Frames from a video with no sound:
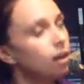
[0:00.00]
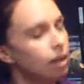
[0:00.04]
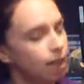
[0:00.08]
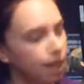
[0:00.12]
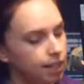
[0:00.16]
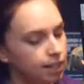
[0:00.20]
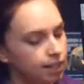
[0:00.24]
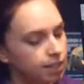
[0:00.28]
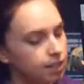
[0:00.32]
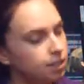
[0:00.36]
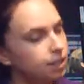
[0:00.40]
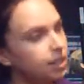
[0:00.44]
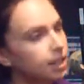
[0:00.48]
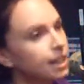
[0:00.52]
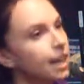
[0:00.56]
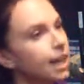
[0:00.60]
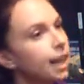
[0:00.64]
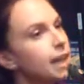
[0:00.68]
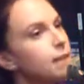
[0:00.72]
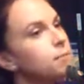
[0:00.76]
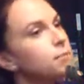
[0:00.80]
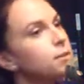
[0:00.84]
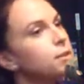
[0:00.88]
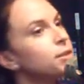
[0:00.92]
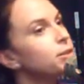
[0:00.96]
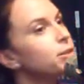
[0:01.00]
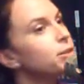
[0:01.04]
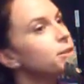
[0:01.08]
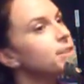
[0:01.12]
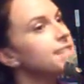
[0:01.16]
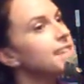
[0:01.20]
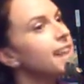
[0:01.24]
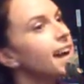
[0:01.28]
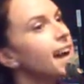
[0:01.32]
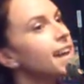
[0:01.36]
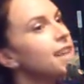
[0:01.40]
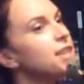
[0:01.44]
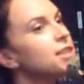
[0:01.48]
Okay. And it's on an apron, so
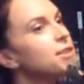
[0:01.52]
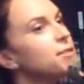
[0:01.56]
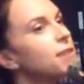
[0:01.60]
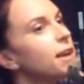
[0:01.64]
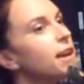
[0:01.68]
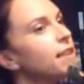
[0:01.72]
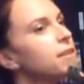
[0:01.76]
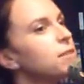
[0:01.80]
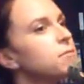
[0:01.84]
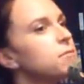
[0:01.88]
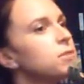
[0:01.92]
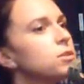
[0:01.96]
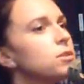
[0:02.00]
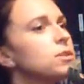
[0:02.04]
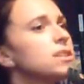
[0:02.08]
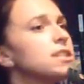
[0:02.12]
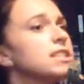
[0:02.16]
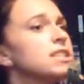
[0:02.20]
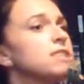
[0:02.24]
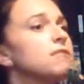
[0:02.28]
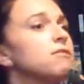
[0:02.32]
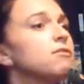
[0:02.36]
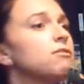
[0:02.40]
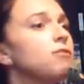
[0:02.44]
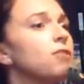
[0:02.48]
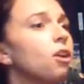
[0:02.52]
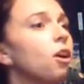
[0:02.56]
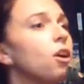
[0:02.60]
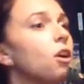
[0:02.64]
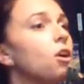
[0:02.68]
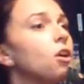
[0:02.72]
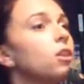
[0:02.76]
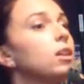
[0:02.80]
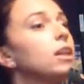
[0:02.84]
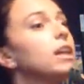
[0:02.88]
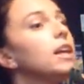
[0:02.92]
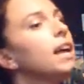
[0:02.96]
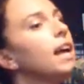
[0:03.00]
it ties around them so it doesn't
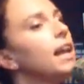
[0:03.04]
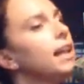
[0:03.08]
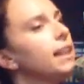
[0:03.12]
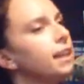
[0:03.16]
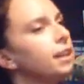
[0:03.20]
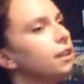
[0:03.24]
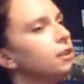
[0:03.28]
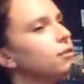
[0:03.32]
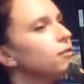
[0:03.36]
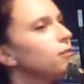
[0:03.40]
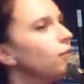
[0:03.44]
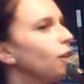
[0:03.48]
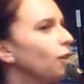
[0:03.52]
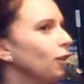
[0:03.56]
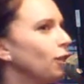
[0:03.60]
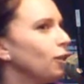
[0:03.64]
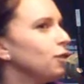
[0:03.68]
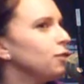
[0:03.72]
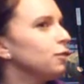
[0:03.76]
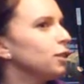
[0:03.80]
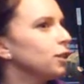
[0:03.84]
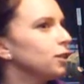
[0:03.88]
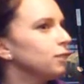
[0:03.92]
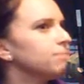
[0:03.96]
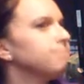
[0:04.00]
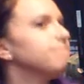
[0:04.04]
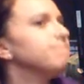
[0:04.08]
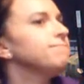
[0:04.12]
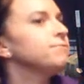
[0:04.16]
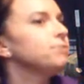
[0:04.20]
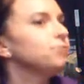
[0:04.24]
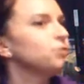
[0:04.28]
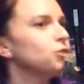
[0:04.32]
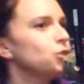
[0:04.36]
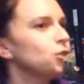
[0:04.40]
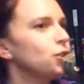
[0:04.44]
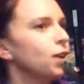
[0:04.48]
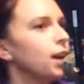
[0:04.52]
fall and they don't fall over
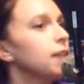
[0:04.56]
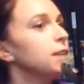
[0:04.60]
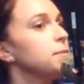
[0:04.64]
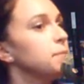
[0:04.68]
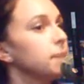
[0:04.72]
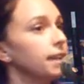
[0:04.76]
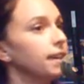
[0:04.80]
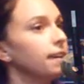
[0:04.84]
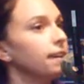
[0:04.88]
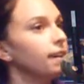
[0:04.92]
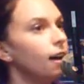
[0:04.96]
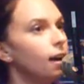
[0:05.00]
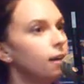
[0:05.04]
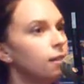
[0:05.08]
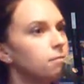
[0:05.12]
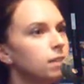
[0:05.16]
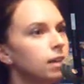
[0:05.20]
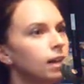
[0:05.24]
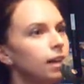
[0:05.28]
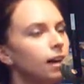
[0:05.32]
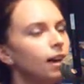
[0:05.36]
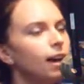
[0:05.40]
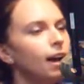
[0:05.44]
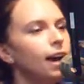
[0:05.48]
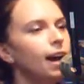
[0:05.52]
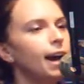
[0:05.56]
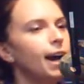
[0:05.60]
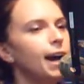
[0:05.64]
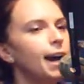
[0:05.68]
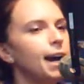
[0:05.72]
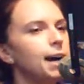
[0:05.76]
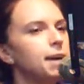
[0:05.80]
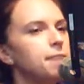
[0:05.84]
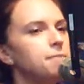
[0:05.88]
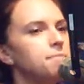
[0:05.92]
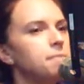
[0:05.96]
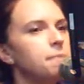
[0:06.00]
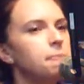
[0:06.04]
trying to pick it up.
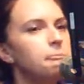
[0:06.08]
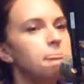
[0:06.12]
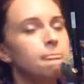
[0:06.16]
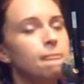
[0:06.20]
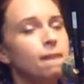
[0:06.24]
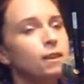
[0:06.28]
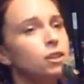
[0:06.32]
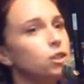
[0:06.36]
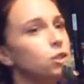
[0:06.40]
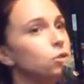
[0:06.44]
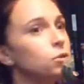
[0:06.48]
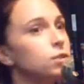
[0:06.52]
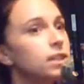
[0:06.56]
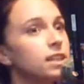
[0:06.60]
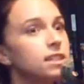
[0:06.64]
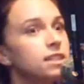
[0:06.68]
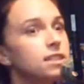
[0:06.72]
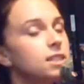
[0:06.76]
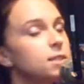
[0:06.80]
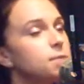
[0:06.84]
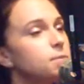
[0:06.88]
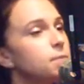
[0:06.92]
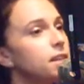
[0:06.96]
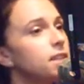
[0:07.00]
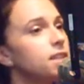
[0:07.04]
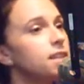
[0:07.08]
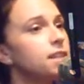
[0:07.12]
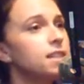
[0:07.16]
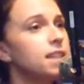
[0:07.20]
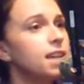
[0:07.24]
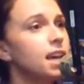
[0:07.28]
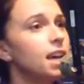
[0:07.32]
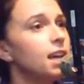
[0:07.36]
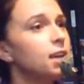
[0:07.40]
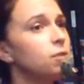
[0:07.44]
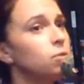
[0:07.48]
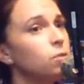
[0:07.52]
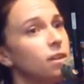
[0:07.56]
You can spend the
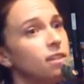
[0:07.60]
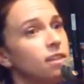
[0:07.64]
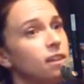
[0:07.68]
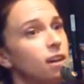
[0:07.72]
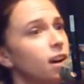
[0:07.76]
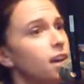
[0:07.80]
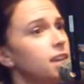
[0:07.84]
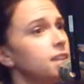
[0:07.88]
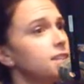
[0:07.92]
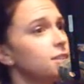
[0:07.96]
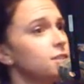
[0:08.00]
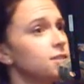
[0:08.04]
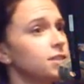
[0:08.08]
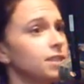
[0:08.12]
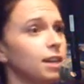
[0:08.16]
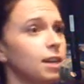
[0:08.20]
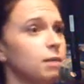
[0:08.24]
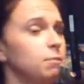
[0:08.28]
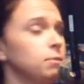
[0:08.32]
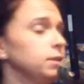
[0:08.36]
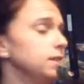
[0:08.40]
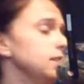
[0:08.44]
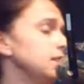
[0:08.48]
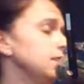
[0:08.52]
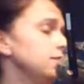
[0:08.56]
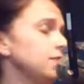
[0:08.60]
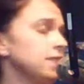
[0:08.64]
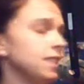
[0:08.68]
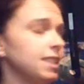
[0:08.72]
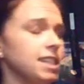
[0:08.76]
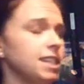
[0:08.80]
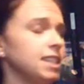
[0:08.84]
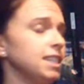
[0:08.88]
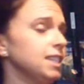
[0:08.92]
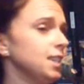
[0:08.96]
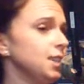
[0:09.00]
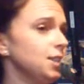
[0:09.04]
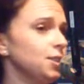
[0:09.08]
day with us. There's a couple of different
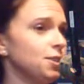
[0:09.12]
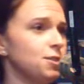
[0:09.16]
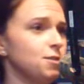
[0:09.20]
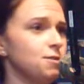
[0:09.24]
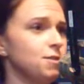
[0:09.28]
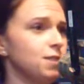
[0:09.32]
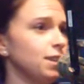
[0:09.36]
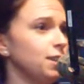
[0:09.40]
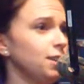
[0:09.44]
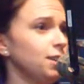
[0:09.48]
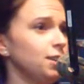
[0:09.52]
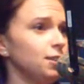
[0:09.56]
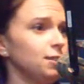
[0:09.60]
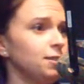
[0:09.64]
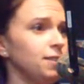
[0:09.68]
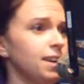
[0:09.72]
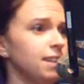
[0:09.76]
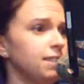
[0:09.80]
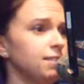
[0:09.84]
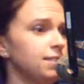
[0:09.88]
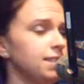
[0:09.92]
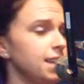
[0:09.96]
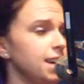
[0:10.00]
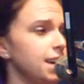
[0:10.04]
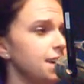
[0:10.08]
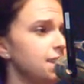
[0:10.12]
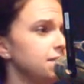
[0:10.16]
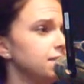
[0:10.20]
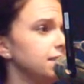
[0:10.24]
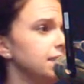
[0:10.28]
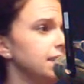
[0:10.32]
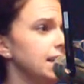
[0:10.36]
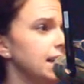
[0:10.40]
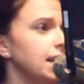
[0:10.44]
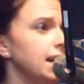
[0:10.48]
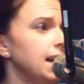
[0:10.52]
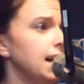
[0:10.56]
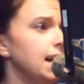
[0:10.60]
things that are going on around town.